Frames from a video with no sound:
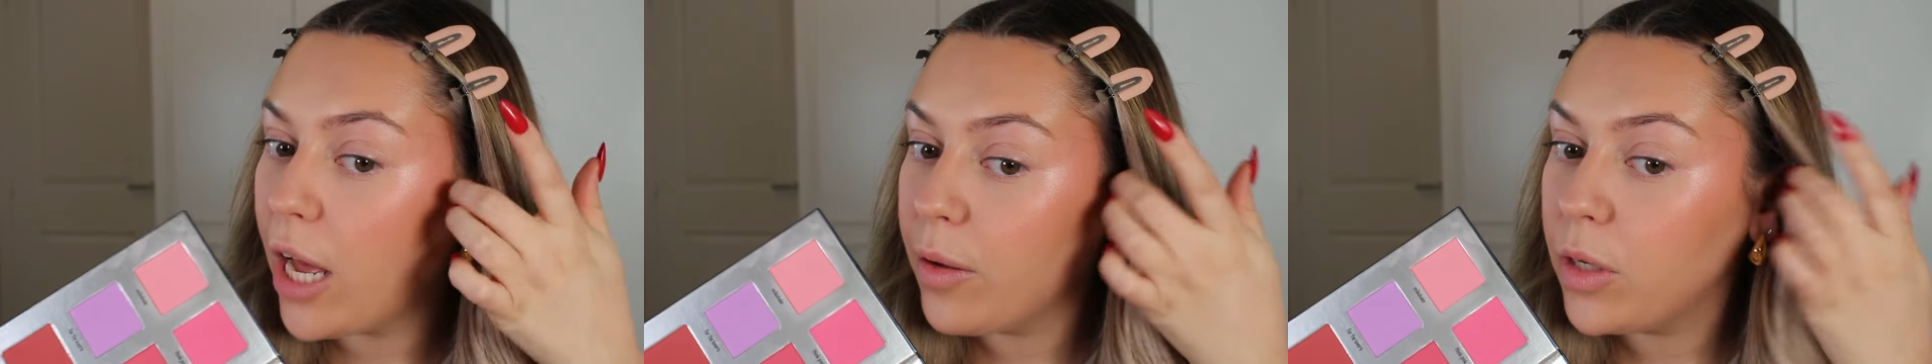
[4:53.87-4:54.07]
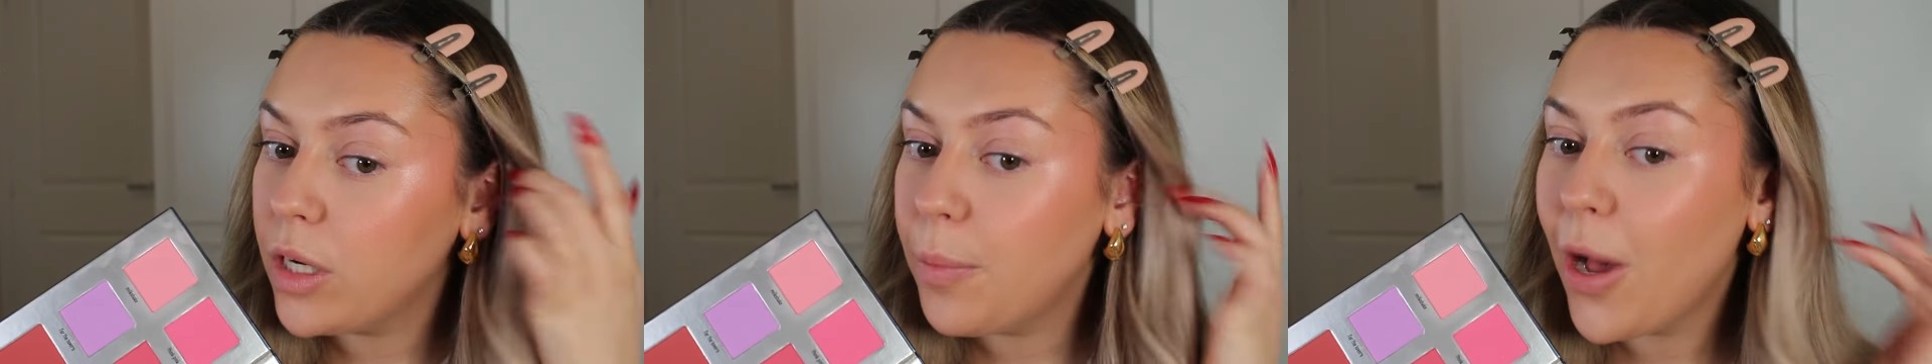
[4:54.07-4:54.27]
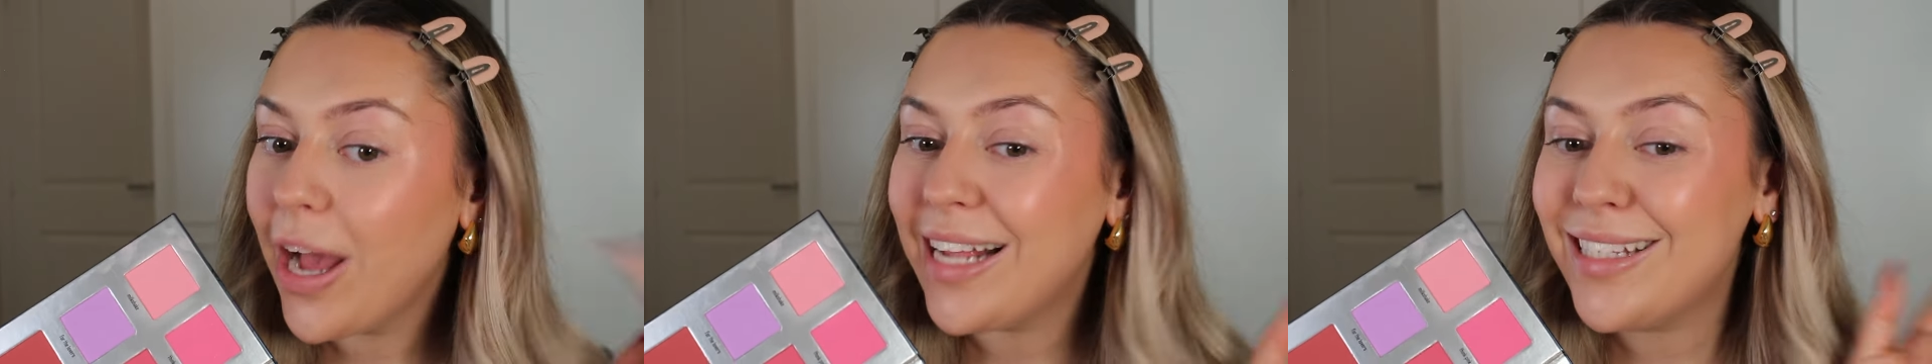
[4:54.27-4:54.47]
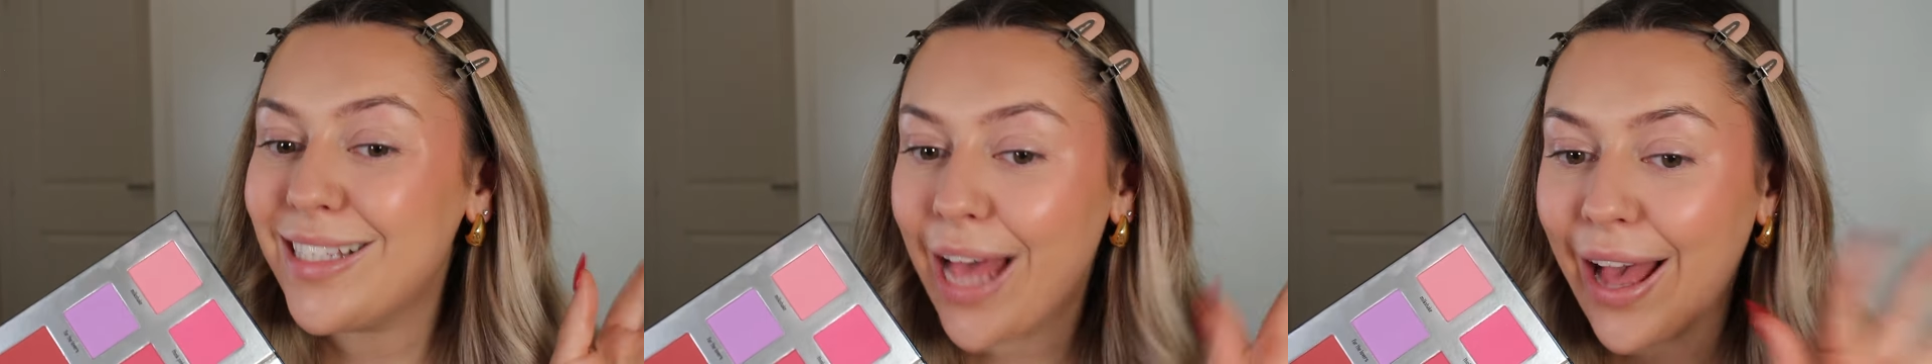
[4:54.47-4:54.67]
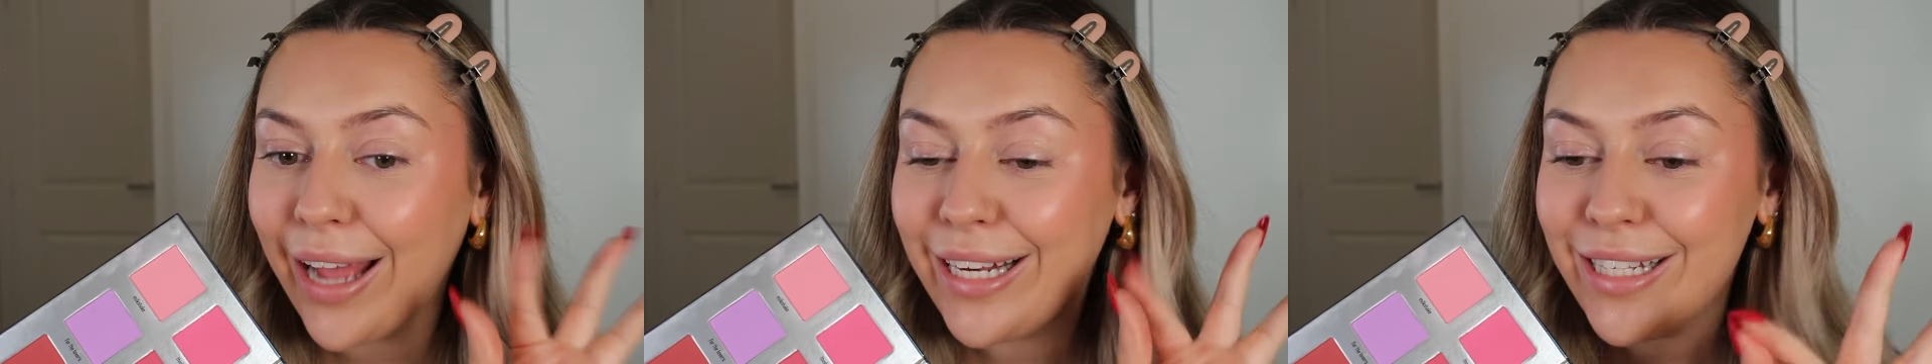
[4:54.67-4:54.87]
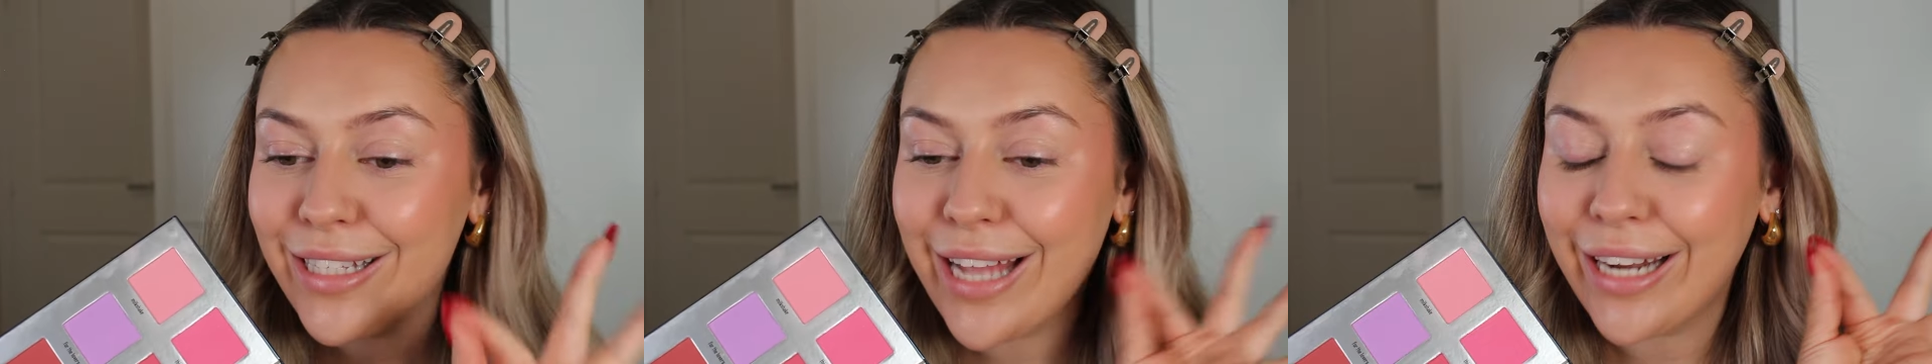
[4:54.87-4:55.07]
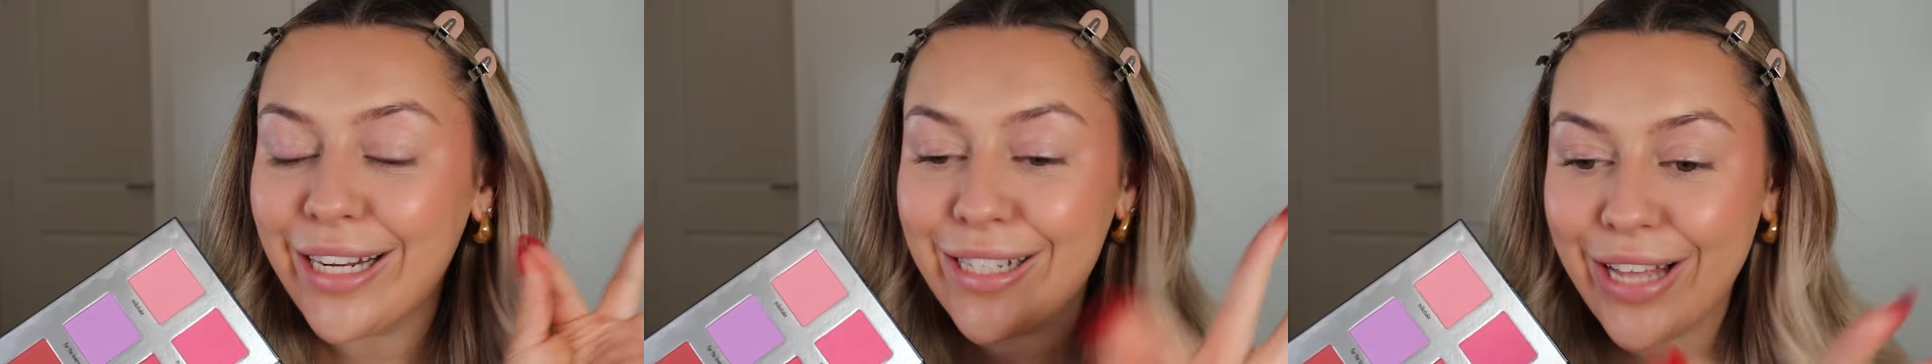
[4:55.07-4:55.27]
I'm going to put a tiny, tiny,